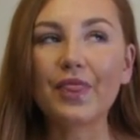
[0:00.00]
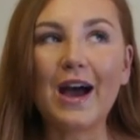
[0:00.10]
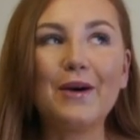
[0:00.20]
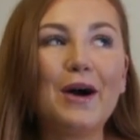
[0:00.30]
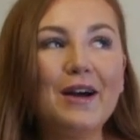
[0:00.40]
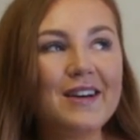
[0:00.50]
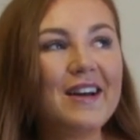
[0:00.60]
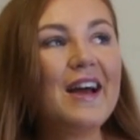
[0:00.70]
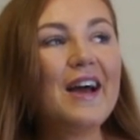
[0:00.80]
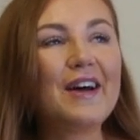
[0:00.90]
now
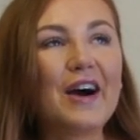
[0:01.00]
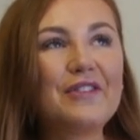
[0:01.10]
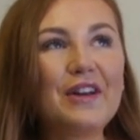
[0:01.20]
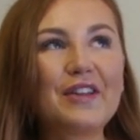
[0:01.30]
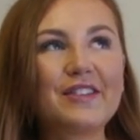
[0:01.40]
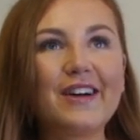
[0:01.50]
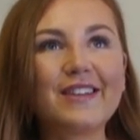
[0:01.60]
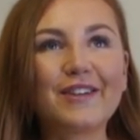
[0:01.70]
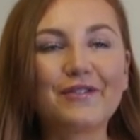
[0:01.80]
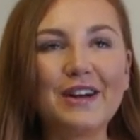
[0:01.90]
I feel like the
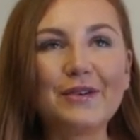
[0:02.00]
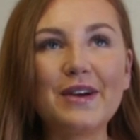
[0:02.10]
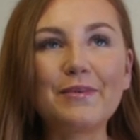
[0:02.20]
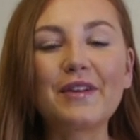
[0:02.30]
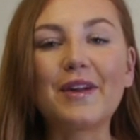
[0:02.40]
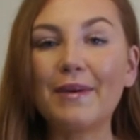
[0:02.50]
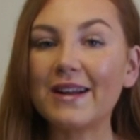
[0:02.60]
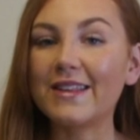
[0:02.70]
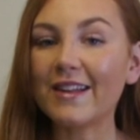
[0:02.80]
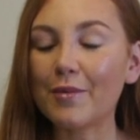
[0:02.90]
sizing is really weird because I
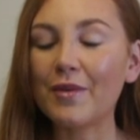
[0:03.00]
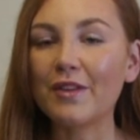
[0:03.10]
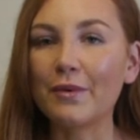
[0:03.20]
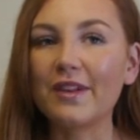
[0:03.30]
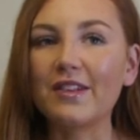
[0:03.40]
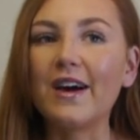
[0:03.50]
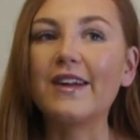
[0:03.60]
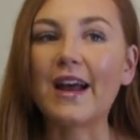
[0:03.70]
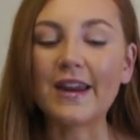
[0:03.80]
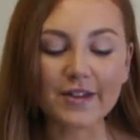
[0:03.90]
picked this up in the smallest
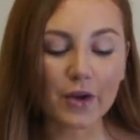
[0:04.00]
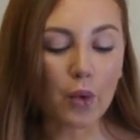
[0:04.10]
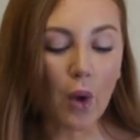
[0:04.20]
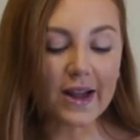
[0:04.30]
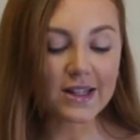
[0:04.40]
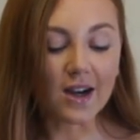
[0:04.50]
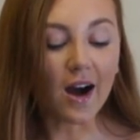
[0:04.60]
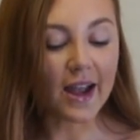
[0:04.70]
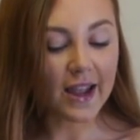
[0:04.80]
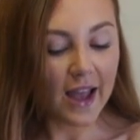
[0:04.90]
size and it's quite
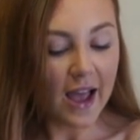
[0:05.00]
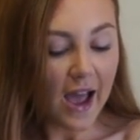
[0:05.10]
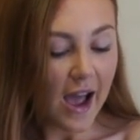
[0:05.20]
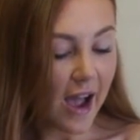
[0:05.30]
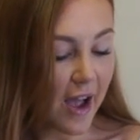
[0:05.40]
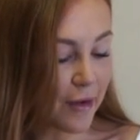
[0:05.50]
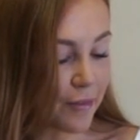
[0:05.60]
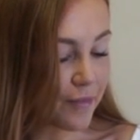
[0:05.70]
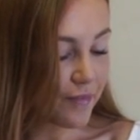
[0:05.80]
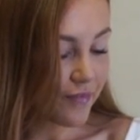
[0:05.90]
tight
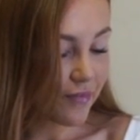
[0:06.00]
um,